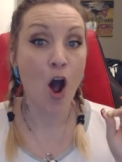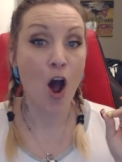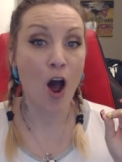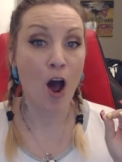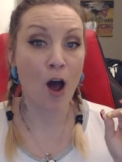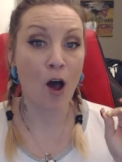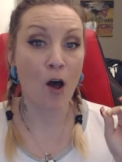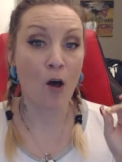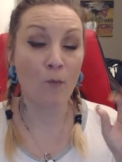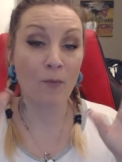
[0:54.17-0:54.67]

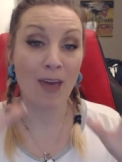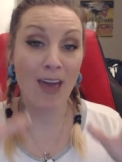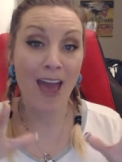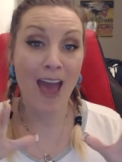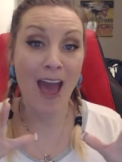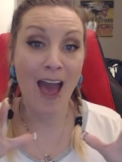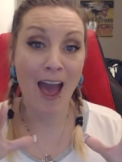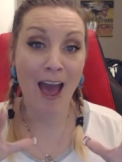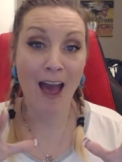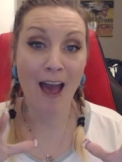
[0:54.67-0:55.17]
um, they
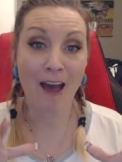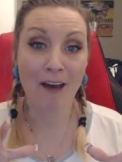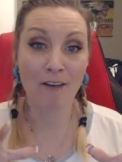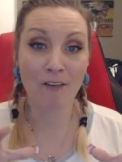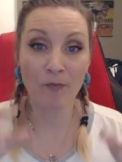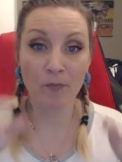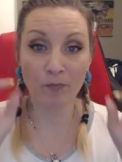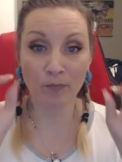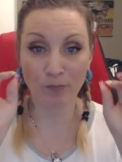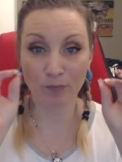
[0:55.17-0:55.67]

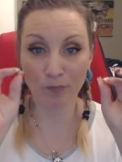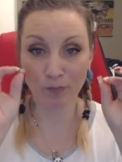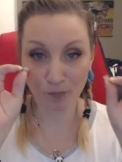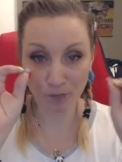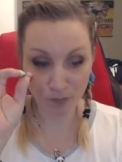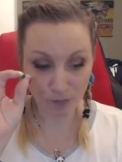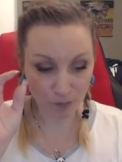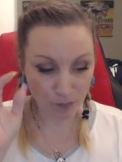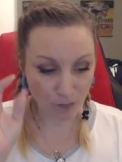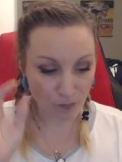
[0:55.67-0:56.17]
have
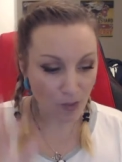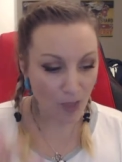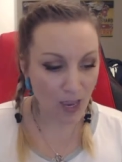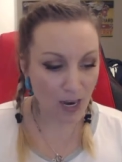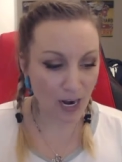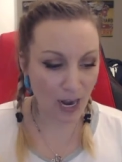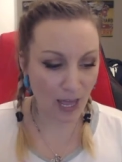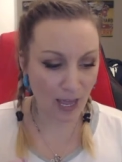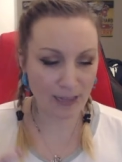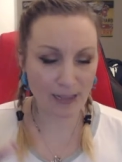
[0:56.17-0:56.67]

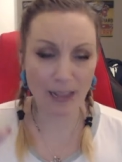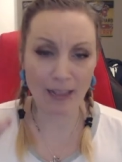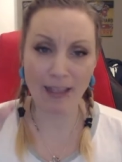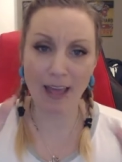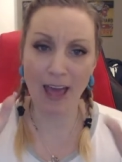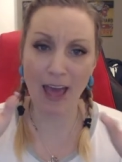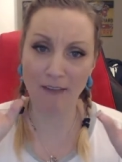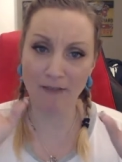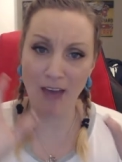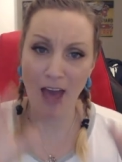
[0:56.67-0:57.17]
like
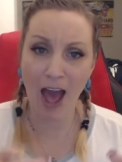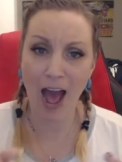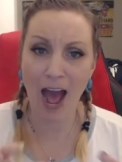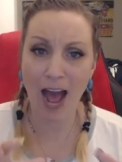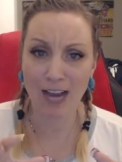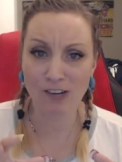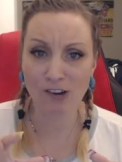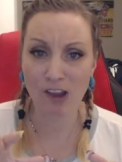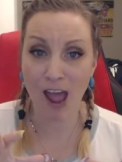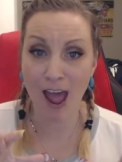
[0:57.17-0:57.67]
they have the
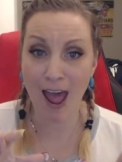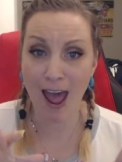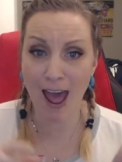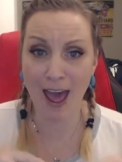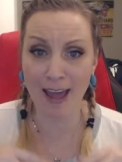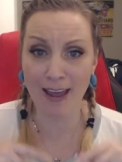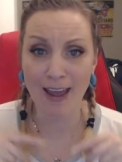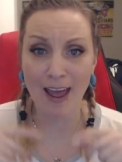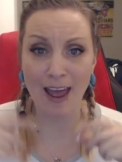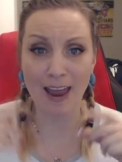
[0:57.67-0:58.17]

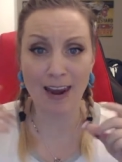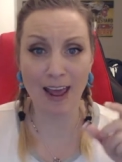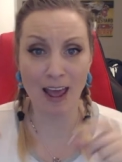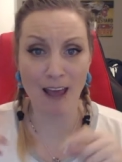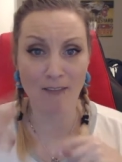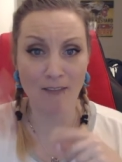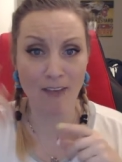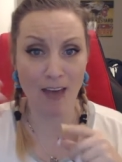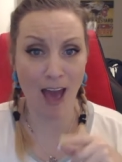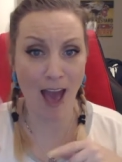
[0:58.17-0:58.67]
hashtag and they
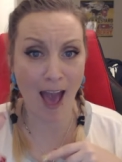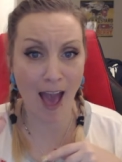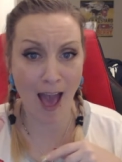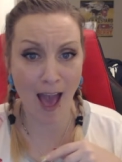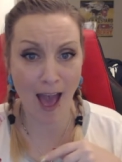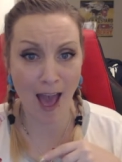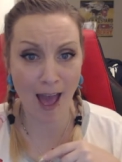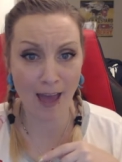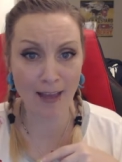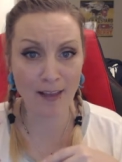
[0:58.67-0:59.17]
have the
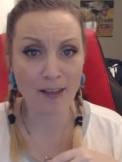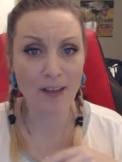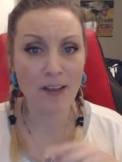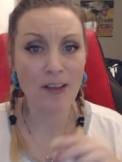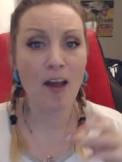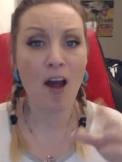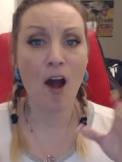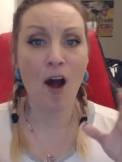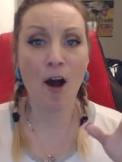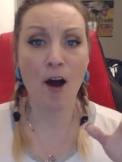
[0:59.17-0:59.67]
at
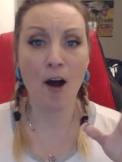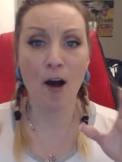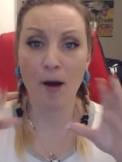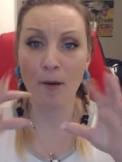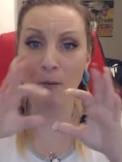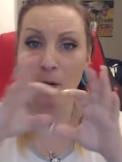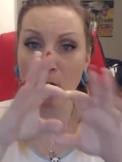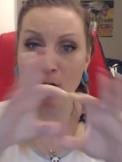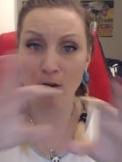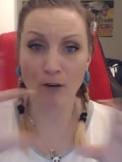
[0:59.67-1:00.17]

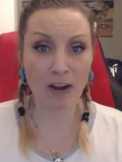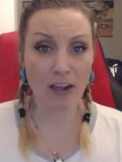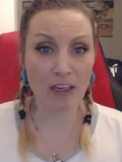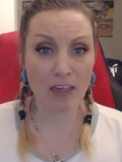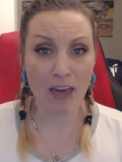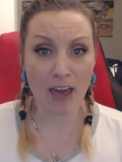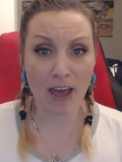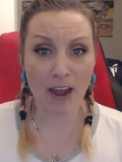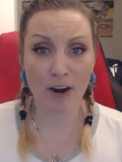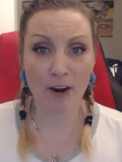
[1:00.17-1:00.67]
um, already
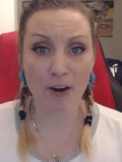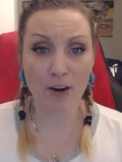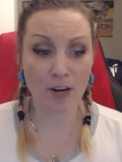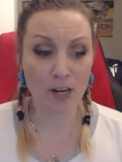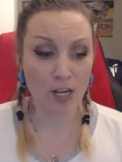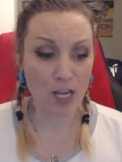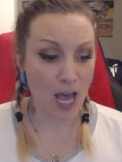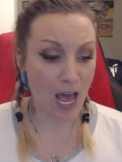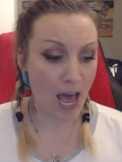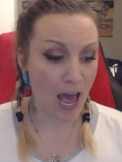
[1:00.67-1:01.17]

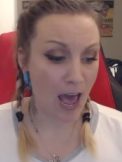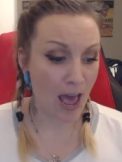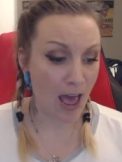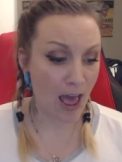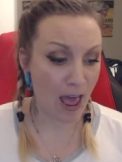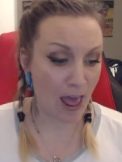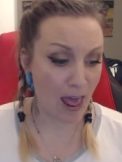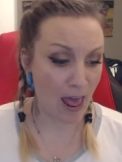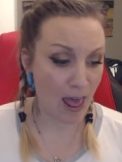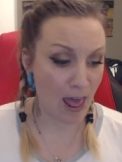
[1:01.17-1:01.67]
there,
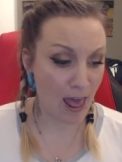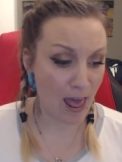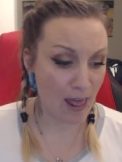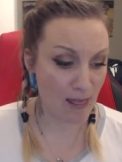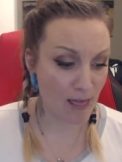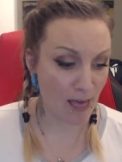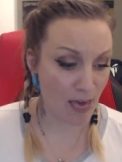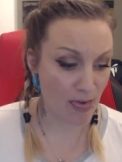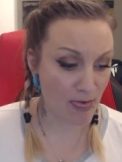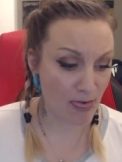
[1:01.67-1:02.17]

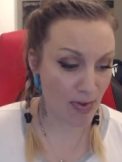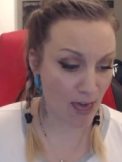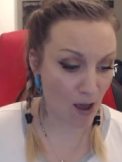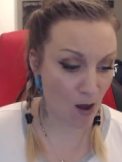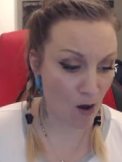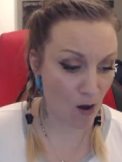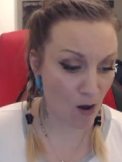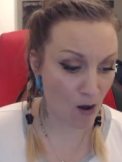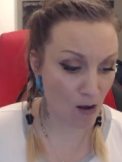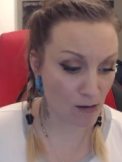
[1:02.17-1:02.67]
and they
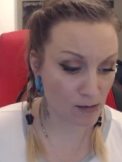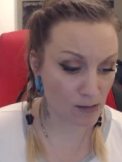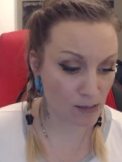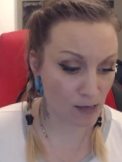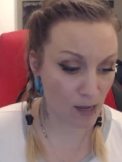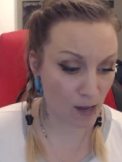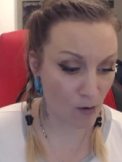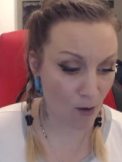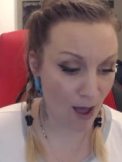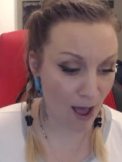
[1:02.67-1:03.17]

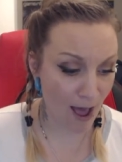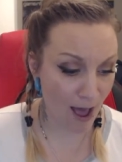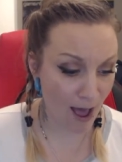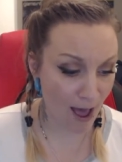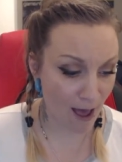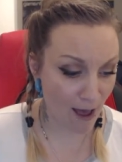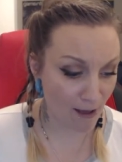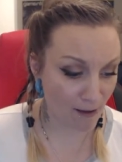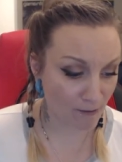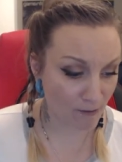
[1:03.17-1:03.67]
also
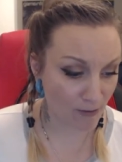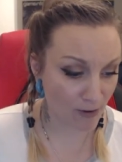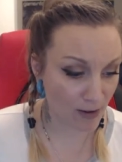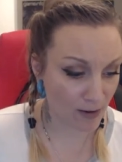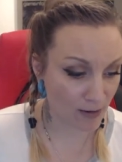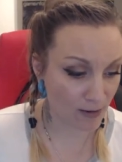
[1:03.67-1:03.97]
have.